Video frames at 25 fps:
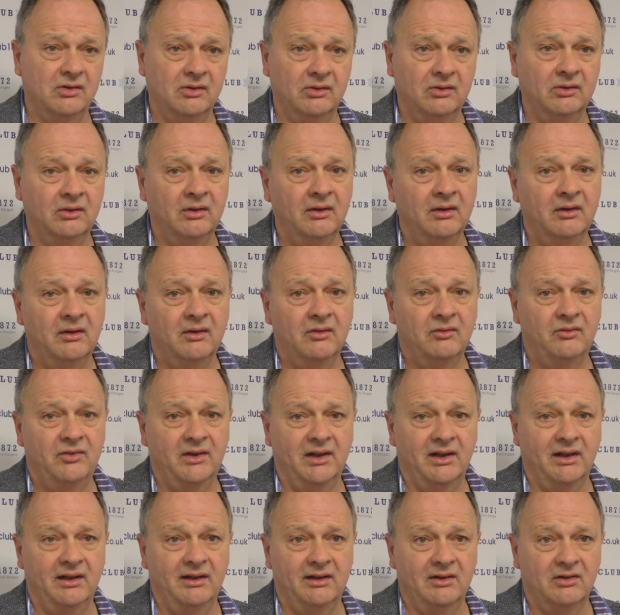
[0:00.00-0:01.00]
you
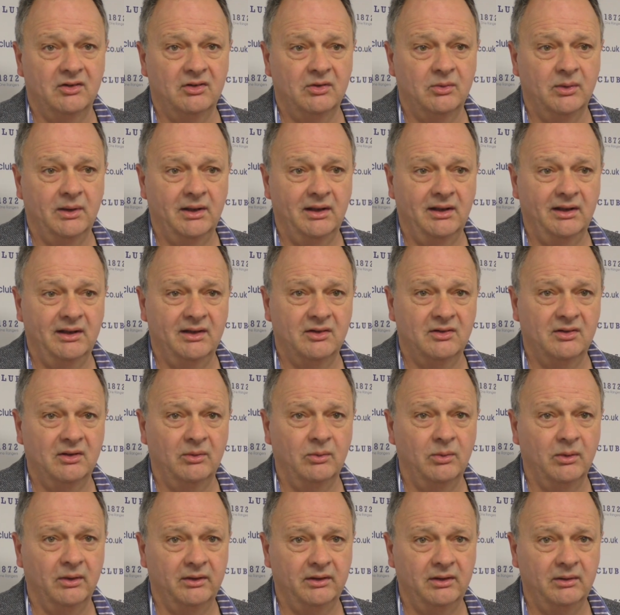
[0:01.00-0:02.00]
fairly and squarely as
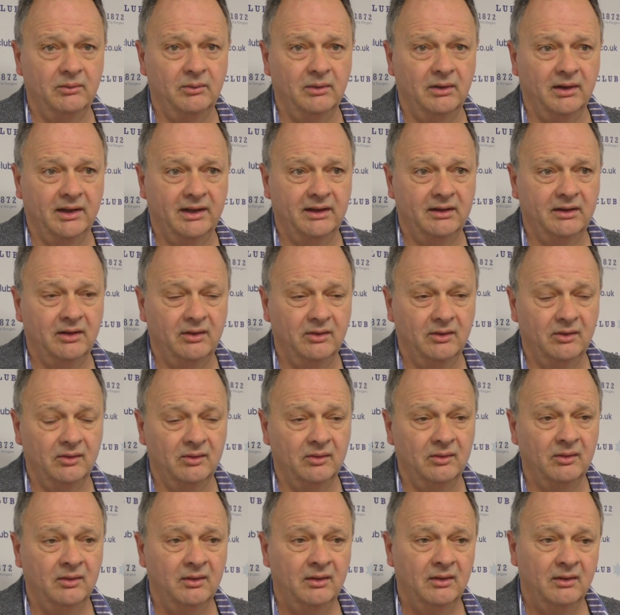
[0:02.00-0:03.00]
to what you would like to
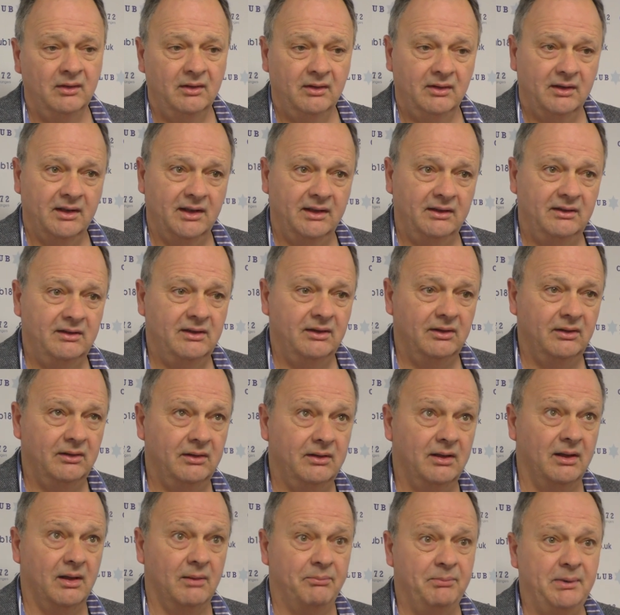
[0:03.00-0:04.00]
do, and
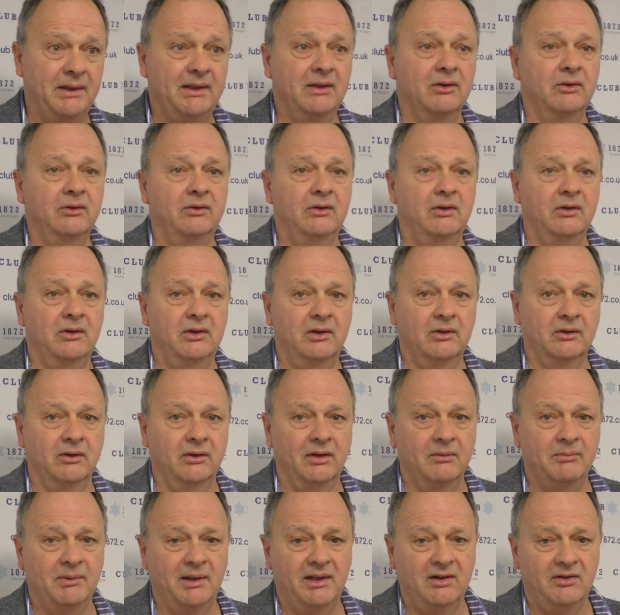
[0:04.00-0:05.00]
to appeal to you
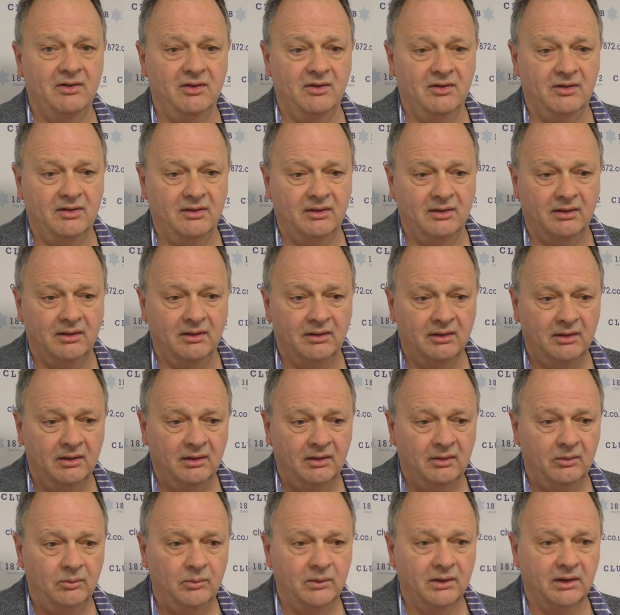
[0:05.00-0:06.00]
on the basis that
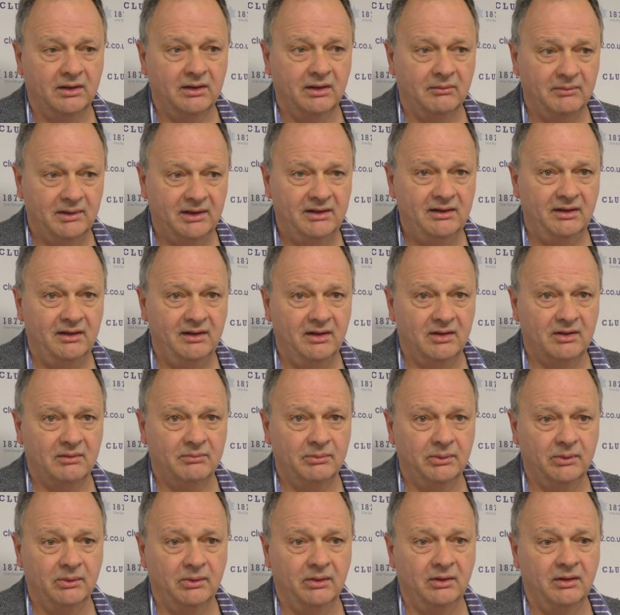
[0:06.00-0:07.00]
we're committed as a
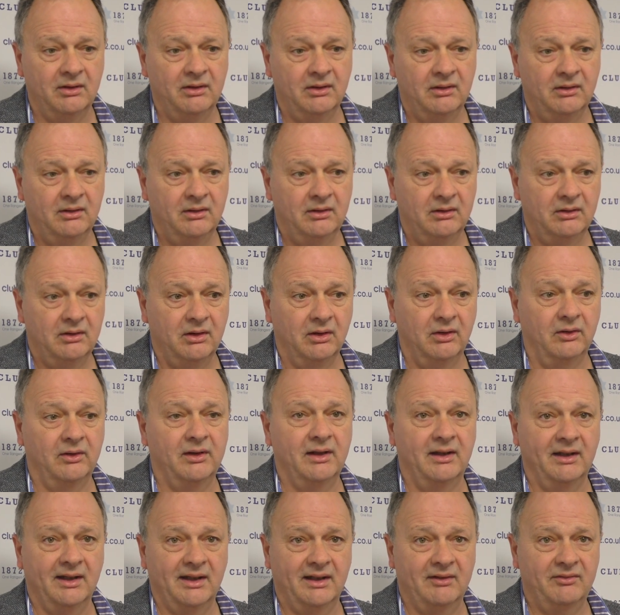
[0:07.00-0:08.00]
board to
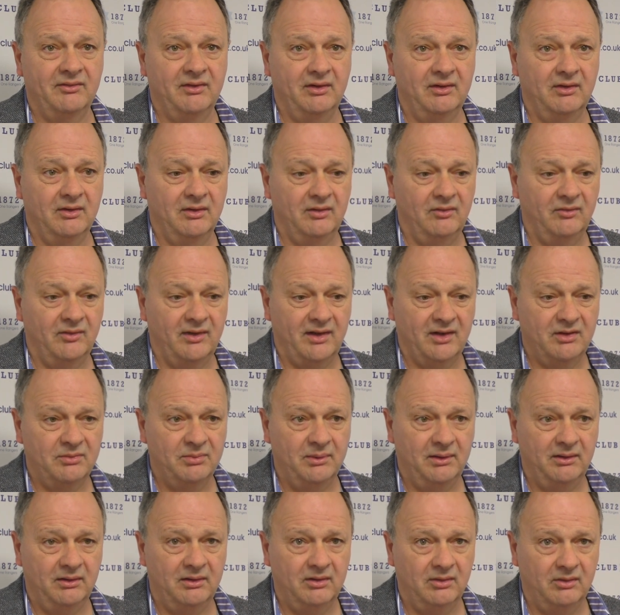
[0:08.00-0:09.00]
looking after your
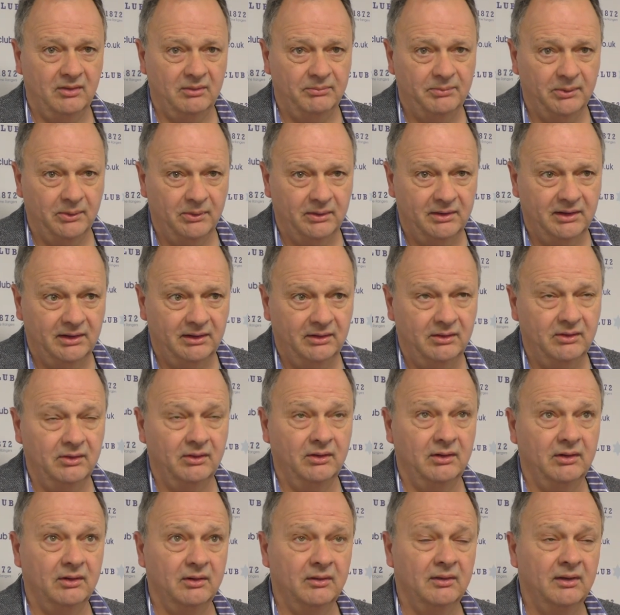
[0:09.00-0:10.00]
investment, to reporting
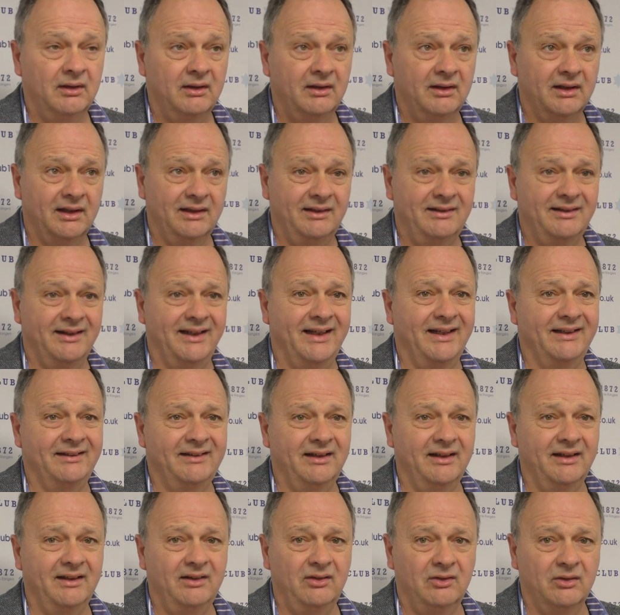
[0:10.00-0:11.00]
to you, and to
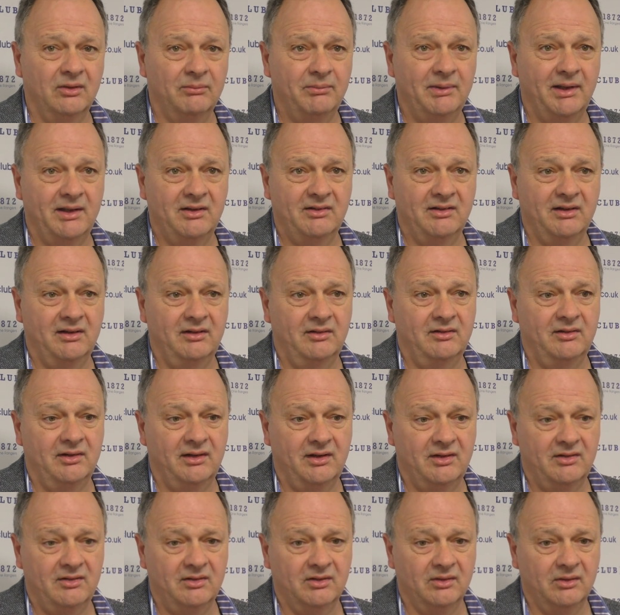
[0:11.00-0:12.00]
acting in your best
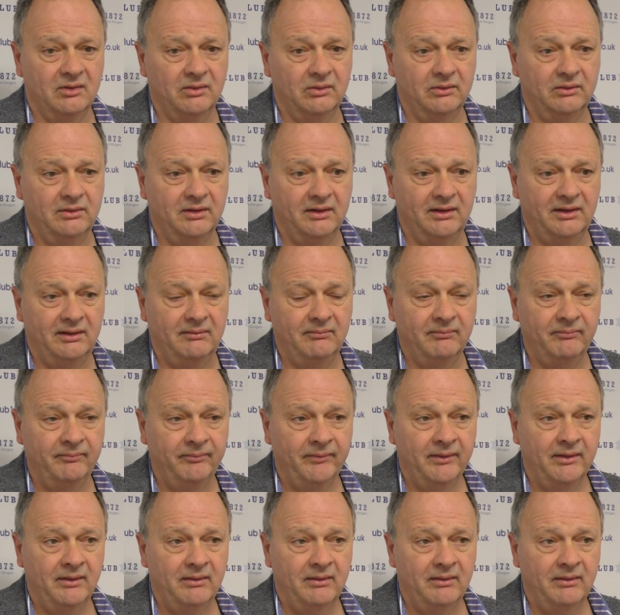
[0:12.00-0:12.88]
interests at all time.